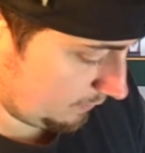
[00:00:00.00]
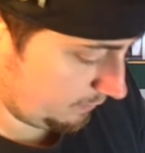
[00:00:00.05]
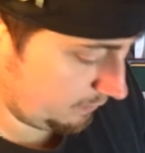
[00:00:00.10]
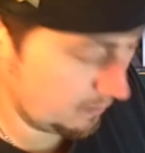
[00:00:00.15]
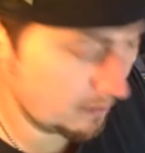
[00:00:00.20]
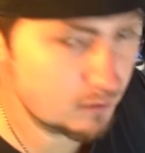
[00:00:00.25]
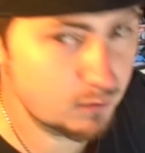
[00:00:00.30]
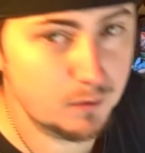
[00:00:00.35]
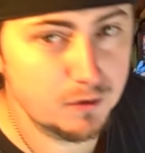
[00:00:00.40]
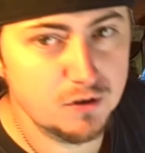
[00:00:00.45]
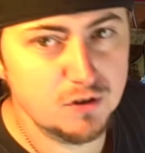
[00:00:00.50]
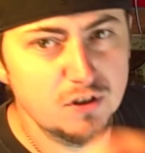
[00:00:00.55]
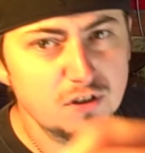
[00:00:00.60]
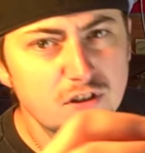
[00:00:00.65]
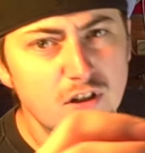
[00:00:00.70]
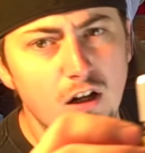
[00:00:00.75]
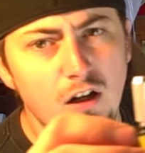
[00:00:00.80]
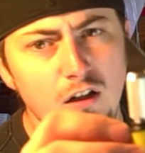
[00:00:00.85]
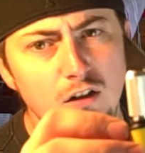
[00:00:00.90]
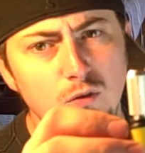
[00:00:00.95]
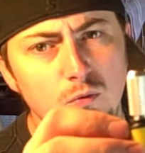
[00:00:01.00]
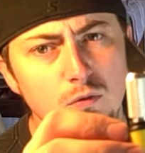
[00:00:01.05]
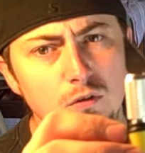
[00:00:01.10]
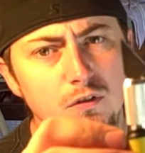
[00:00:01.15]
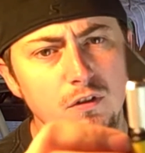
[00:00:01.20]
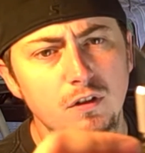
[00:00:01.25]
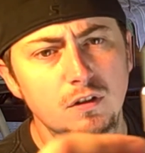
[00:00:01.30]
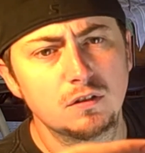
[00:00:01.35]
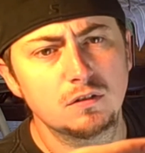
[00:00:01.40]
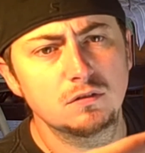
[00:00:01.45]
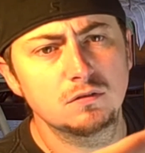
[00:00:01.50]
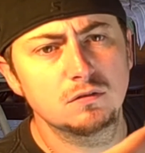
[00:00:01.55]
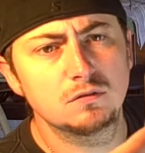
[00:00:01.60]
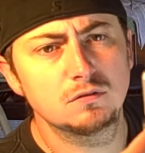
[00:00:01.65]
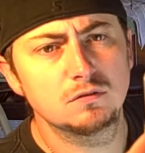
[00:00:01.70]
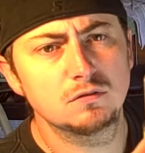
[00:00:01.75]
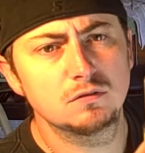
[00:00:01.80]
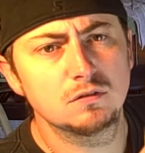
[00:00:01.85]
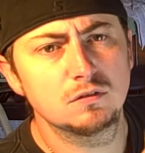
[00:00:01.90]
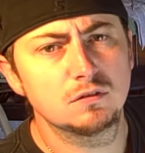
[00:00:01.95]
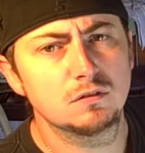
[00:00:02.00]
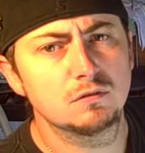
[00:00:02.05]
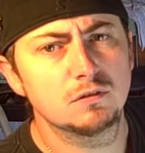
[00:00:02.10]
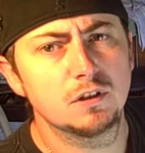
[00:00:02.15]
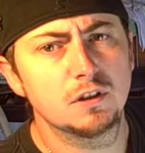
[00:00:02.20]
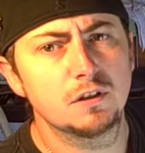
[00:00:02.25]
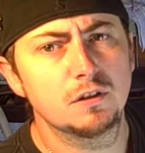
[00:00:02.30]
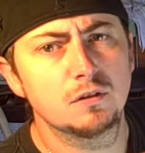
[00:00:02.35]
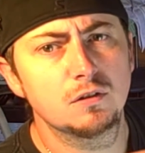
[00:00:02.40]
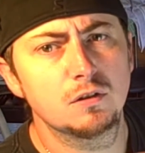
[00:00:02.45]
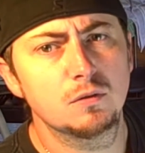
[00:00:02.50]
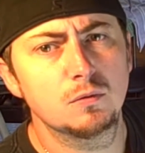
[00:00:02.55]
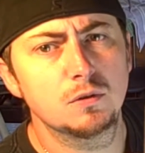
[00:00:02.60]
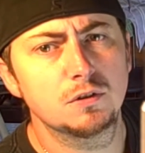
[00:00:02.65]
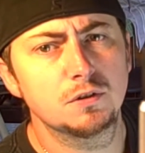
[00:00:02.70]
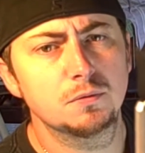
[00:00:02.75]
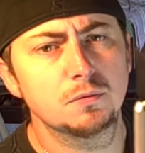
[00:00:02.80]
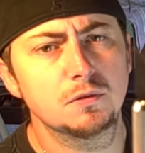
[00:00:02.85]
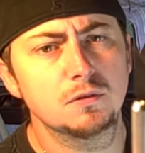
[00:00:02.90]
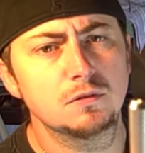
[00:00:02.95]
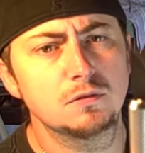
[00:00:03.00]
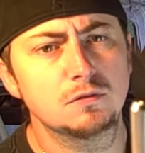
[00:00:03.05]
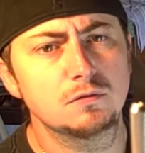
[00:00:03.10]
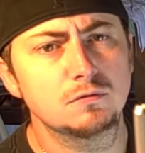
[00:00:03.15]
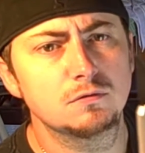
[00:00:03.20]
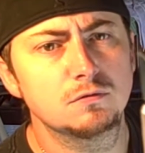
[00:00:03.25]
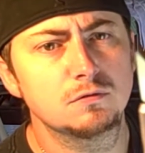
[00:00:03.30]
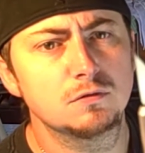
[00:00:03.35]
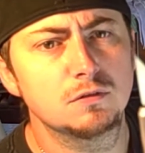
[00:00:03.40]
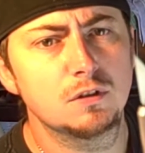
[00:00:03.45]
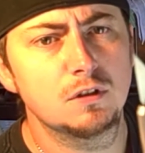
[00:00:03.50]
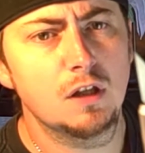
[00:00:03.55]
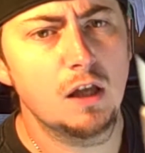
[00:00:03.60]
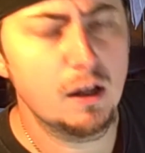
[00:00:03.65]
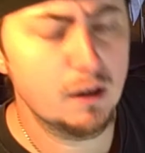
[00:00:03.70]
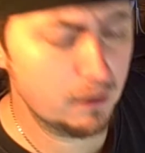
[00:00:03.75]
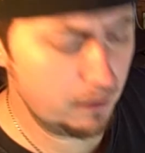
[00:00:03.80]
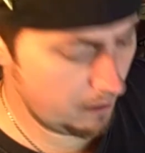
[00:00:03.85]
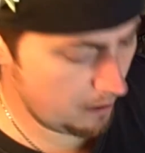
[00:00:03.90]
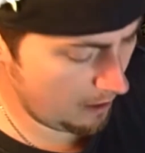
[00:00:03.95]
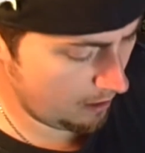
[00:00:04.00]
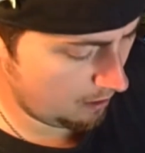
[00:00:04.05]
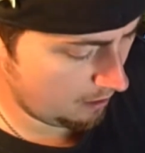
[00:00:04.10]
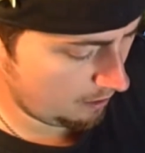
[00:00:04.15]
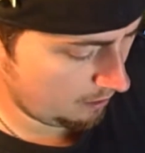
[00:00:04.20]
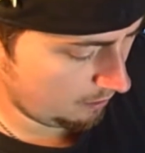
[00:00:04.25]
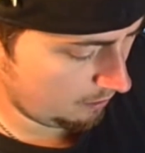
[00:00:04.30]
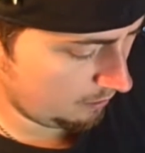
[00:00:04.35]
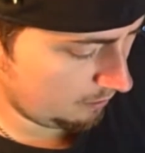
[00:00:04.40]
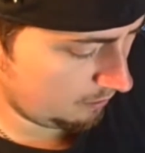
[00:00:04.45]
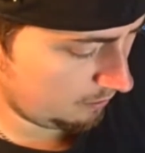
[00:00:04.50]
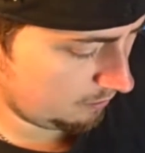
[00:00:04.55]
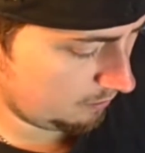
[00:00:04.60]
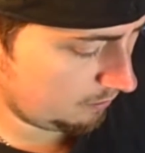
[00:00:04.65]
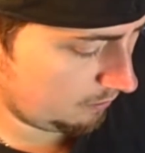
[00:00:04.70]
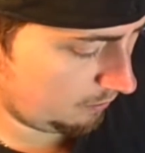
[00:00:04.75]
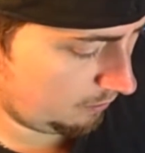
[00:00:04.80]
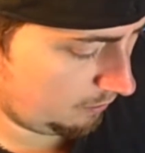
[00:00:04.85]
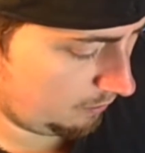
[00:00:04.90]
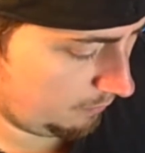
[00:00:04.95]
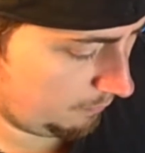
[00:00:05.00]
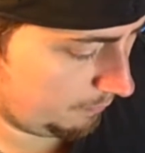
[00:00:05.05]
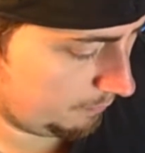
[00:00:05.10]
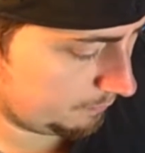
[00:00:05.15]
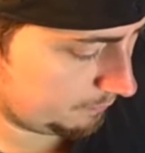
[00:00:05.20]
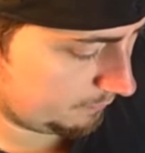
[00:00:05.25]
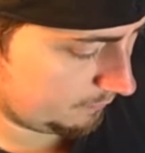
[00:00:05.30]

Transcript: This one's just awkward. Really don't know what you would, I don't know.